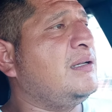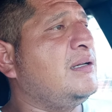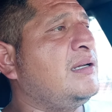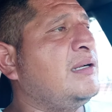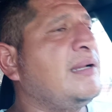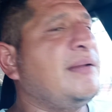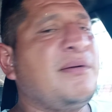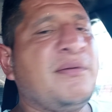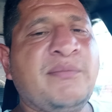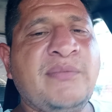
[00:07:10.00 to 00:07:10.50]

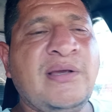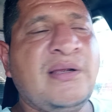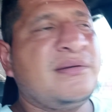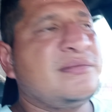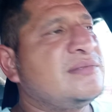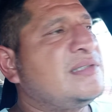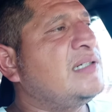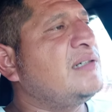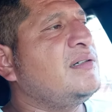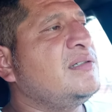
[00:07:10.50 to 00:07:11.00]
I never
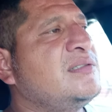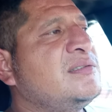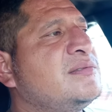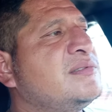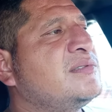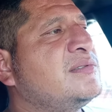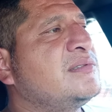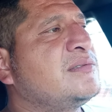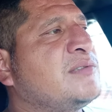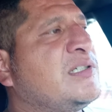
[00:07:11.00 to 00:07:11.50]
met Eric
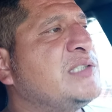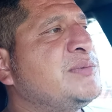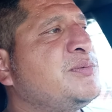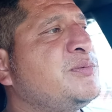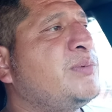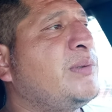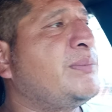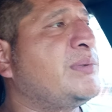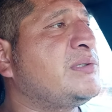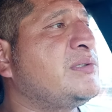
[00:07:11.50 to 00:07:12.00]

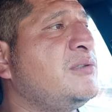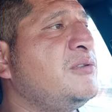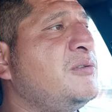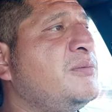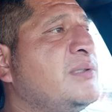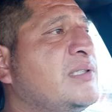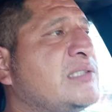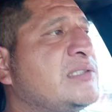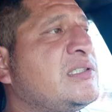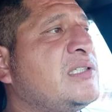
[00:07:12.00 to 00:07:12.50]
Crespo
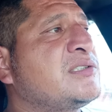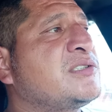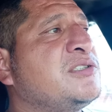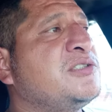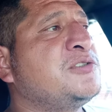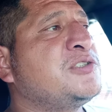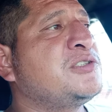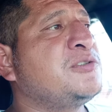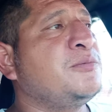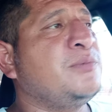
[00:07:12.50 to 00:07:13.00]
Papichulo because Oscar
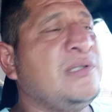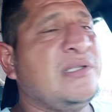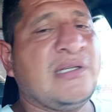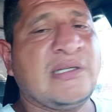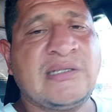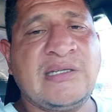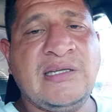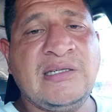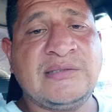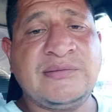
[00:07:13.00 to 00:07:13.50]
used to be
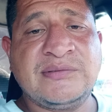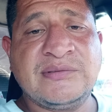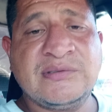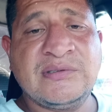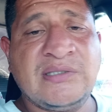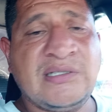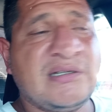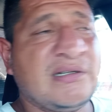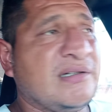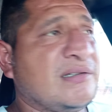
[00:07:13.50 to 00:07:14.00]
like, hey,
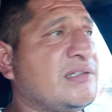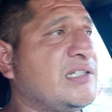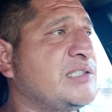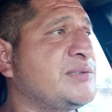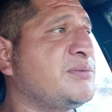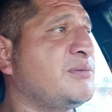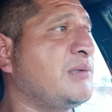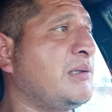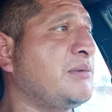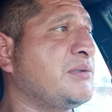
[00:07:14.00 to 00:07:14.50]
Eric
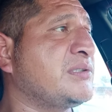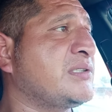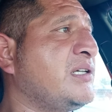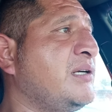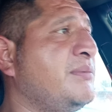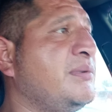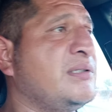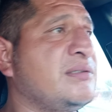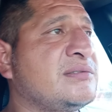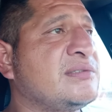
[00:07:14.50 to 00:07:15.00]
Crespo, whatever is
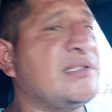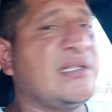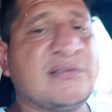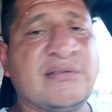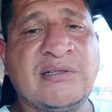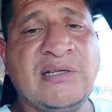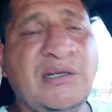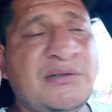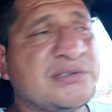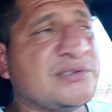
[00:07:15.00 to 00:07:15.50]
coming, get
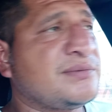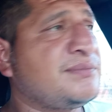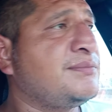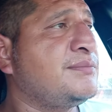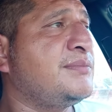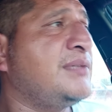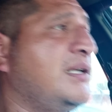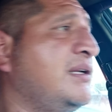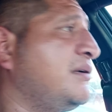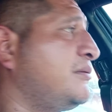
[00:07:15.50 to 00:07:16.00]
out the house.
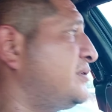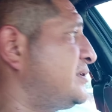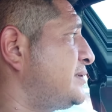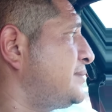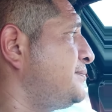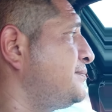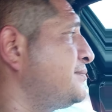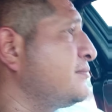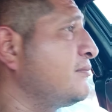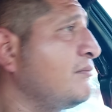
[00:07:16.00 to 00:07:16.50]
But
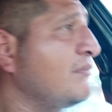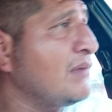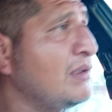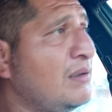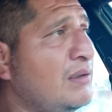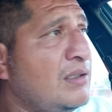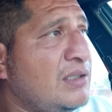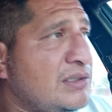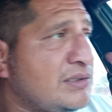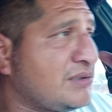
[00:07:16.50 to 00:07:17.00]
anyways,
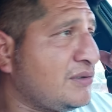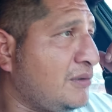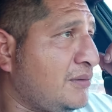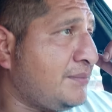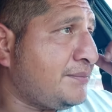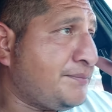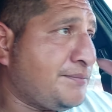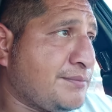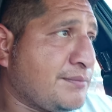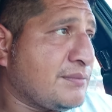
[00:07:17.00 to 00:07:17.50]

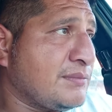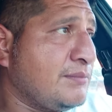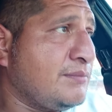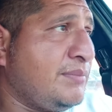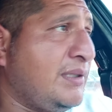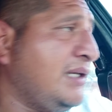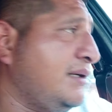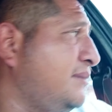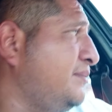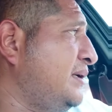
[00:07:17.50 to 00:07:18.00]
so
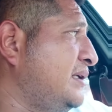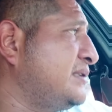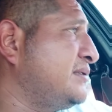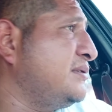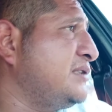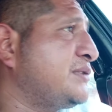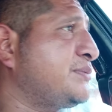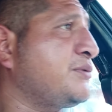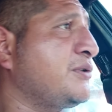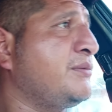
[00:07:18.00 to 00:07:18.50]
back
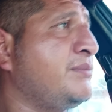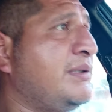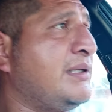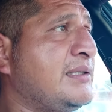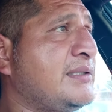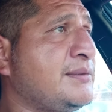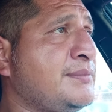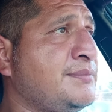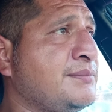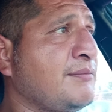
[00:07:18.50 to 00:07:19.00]
to the spirit
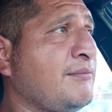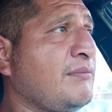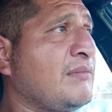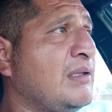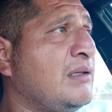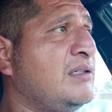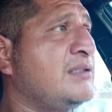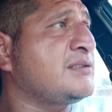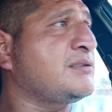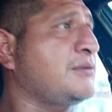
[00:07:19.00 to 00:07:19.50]
bag.
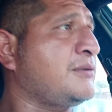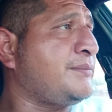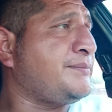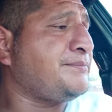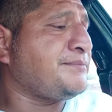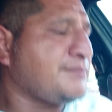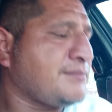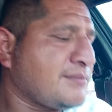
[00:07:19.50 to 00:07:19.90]
So